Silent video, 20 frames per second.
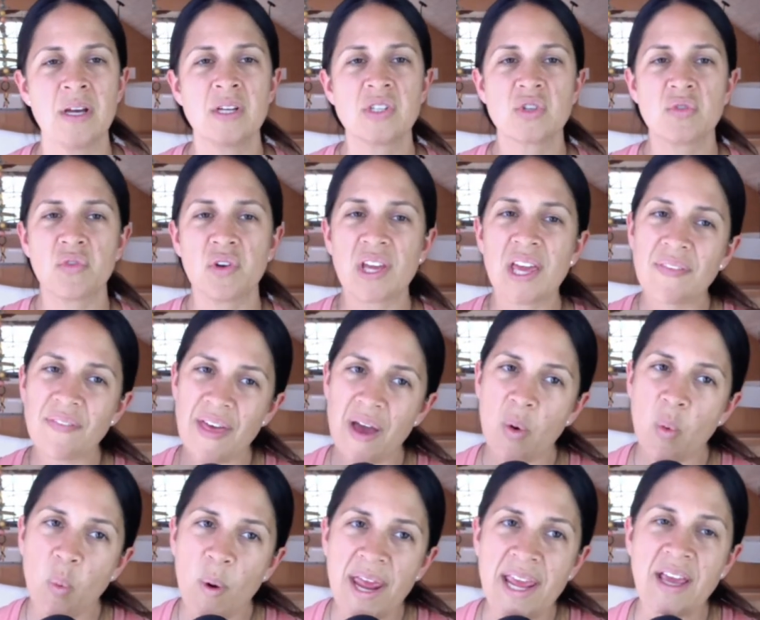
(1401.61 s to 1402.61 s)
So if we get
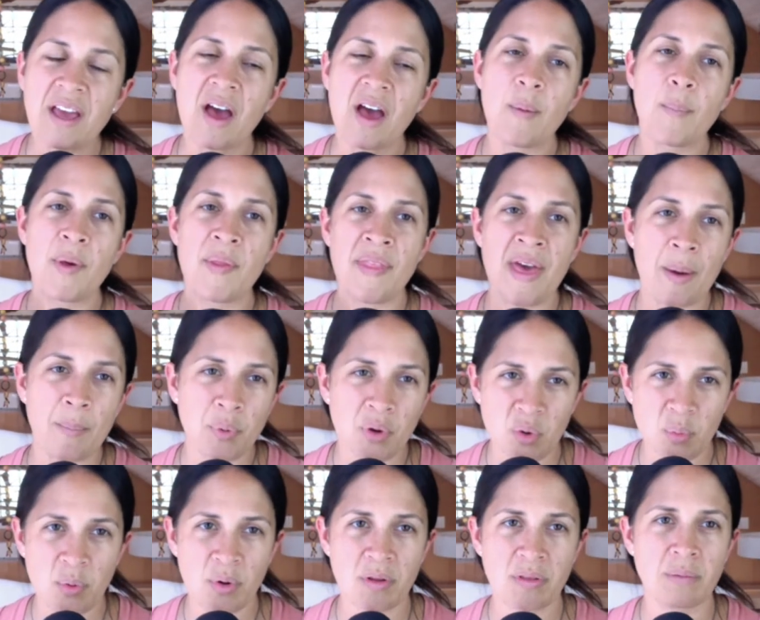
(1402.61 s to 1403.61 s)
that wake up and that
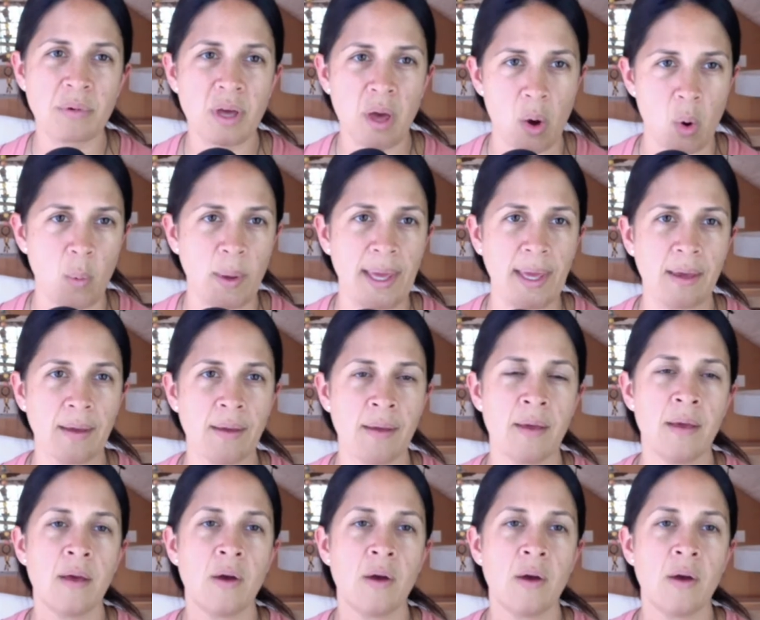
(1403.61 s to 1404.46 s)
poop rhythm going,